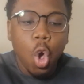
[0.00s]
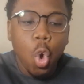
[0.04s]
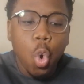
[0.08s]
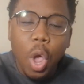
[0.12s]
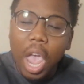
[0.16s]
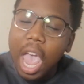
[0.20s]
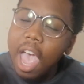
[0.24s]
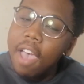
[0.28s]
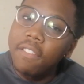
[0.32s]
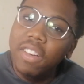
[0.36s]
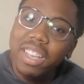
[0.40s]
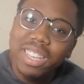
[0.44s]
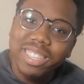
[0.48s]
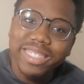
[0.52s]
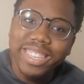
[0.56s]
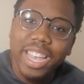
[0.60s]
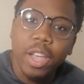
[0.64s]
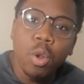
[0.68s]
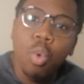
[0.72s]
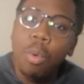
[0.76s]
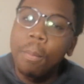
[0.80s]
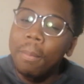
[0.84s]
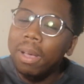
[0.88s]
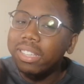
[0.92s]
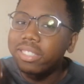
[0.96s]
Whoever
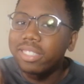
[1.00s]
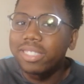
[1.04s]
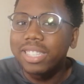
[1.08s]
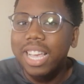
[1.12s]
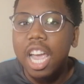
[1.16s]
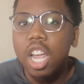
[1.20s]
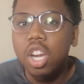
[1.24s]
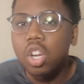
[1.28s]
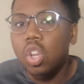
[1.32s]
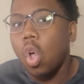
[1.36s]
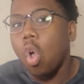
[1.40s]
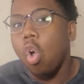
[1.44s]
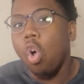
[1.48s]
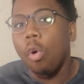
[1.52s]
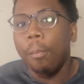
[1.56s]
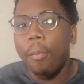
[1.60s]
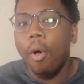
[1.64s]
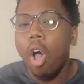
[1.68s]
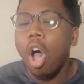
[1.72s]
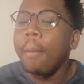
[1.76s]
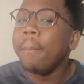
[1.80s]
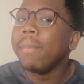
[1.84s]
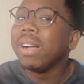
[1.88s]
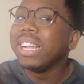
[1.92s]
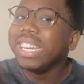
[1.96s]
said we must sign
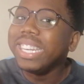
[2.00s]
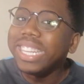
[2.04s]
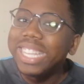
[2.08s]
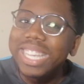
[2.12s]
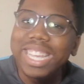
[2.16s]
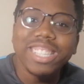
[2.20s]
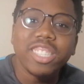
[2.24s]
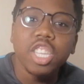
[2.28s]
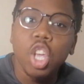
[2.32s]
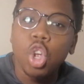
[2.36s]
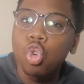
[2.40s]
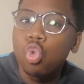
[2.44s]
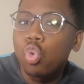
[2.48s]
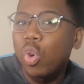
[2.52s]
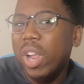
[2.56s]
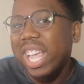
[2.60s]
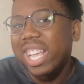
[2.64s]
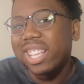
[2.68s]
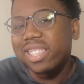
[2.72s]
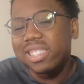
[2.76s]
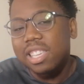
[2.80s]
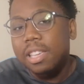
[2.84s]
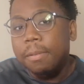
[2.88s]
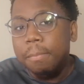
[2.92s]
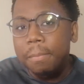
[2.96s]
Cole Palmer needs a
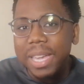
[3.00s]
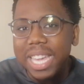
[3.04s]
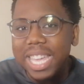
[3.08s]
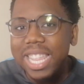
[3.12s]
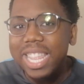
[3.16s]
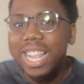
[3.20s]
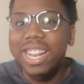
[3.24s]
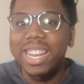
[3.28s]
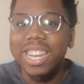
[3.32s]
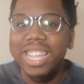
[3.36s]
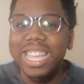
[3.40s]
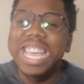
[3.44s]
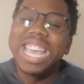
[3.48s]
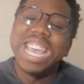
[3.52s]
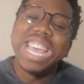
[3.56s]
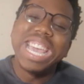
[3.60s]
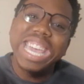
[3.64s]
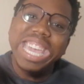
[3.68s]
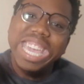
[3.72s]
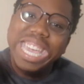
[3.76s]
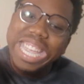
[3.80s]
raise immediately.